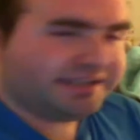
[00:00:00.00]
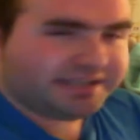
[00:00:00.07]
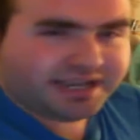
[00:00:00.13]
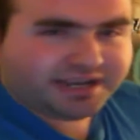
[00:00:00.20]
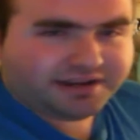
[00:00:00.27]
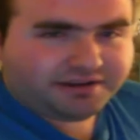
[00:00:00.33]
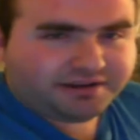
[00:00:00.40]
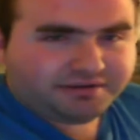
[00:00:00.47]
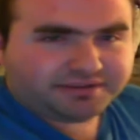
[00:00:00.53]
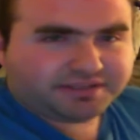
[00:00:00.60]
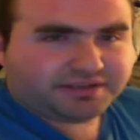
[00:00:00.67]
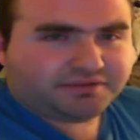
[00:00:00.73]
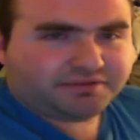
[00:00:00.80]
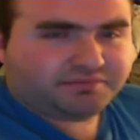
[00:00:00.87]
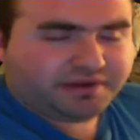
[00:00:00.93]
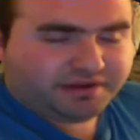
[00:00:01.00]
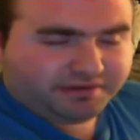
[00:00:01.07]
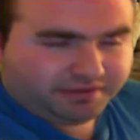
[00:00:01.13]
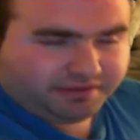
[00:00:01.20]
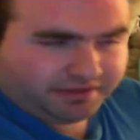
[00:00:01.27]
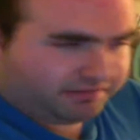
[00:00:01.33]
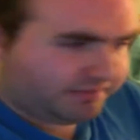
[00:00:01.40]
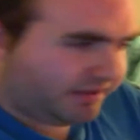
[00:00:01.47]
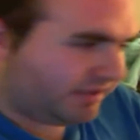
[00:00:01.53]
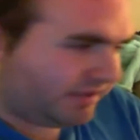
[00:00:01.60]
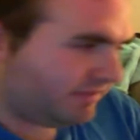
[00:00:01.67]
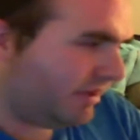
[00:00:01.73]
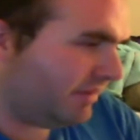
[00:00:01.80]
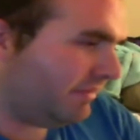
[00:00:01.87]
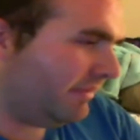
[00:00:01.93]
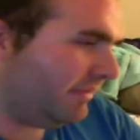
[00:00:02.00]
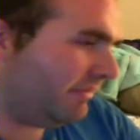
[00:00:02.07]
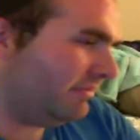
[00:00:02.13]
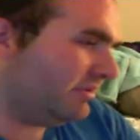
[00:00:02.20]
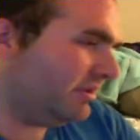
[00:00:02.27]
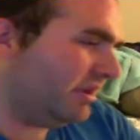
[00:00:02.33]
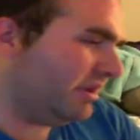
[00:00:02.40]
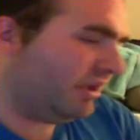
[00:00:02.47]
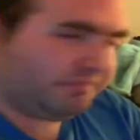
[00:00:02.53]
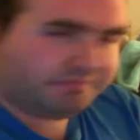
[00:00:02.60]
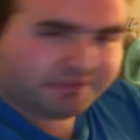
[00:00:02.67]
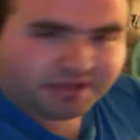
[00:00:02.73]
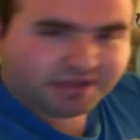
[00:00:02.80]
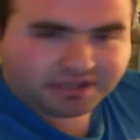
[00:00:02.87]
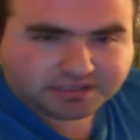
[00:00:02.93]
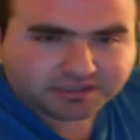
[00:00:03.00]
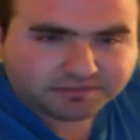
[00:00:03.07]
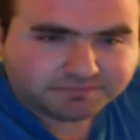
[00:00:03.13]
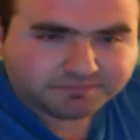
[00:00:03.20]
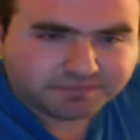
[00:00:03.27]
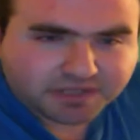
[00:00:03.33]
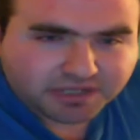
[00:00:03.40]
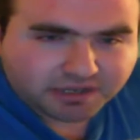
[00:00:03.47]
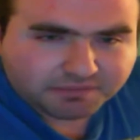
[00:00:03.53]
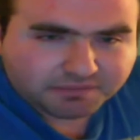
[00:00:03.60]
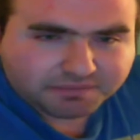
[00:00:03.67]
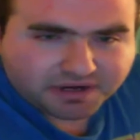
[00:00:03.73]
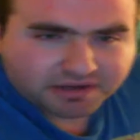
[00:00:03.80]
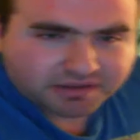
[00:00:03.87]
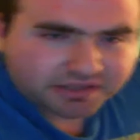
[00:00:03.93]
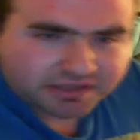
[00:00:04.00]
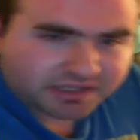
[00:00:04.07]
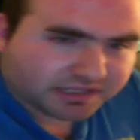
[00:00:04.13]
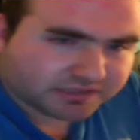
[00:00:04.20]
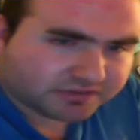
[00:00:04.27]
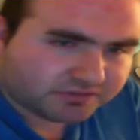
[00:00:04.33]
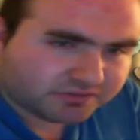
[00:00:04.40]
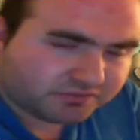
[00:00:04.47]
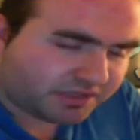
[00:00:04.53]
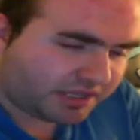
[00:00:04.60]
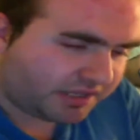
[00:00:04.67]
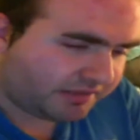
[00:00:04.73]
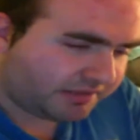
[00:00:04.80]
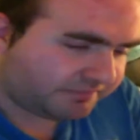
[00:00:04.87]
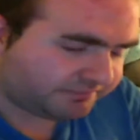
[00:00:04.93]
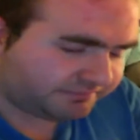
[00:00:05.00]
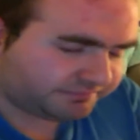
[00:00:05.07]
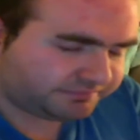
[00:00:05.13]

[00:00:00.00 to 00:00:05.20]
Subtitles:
yeah, I know, it's like weird, like the way it's made of paper mache. But apparently Katsuki